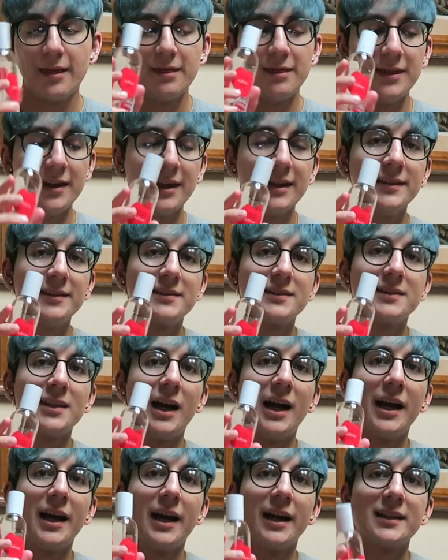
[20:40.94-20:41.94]
this,
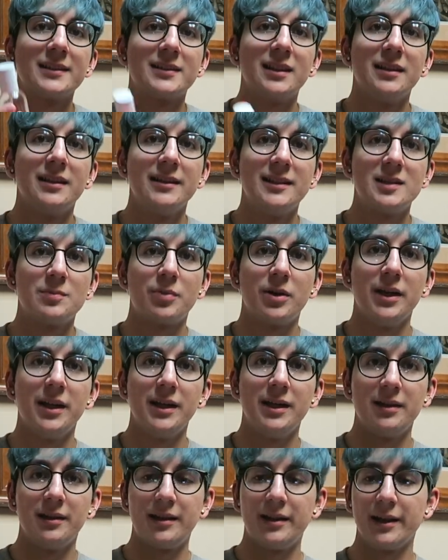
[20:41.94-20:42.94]
I accidentally
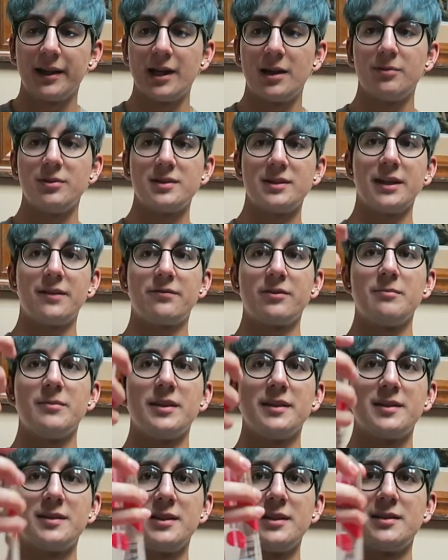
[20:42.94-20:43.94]
sprayed, like I was like from
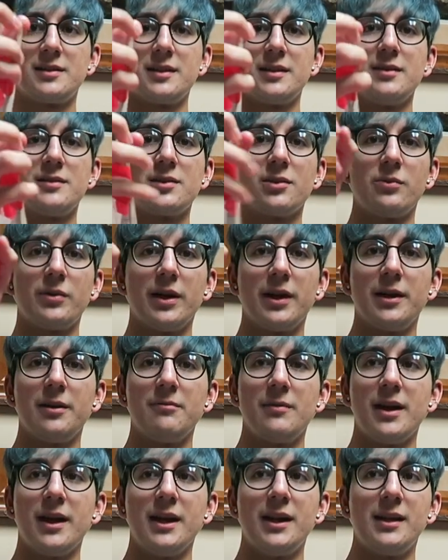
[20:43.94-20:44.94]
this distance
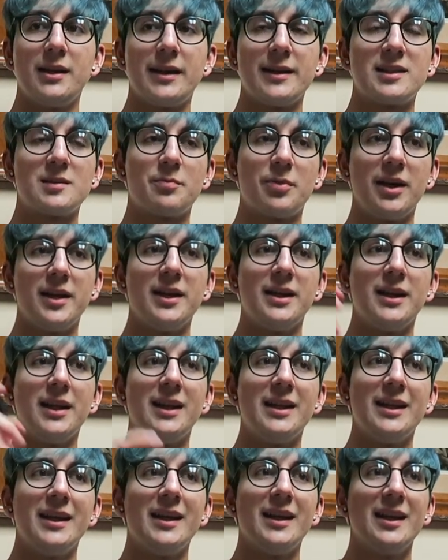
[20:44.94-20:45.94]
away, and I sprayed it,
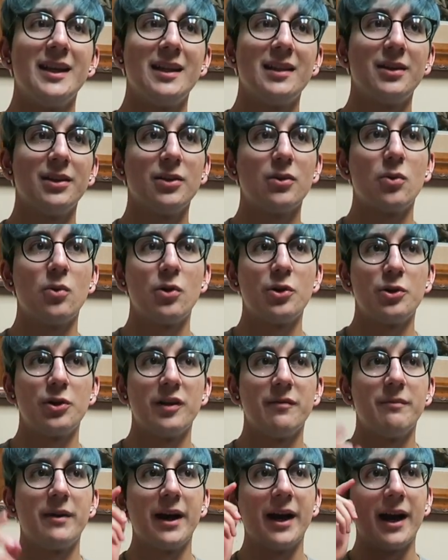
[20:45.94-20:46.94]
and it hit the corner
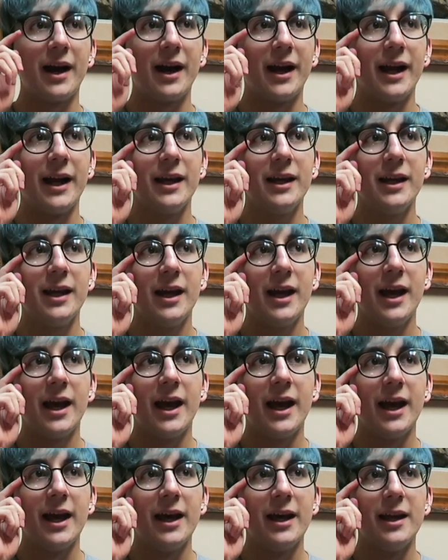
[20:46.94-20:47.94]
of my eye.
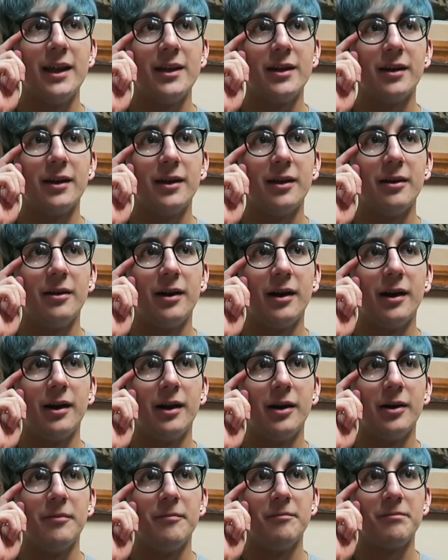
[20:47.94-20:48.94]
And
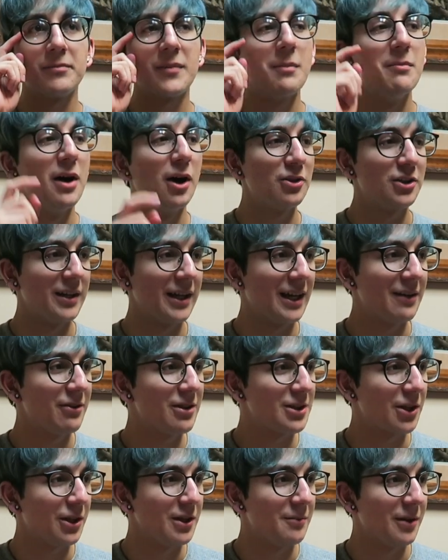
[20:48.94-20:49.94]
Mel, did I ever
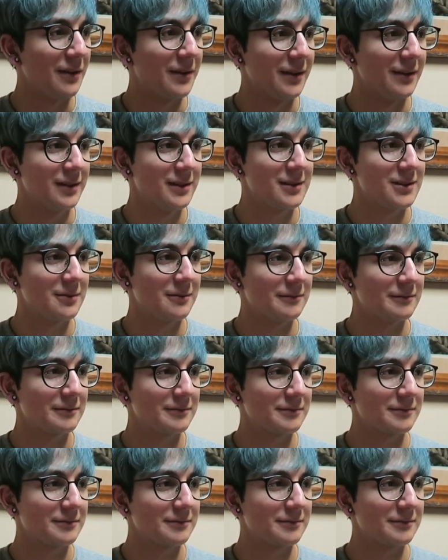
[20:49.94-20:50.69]
tell you about this?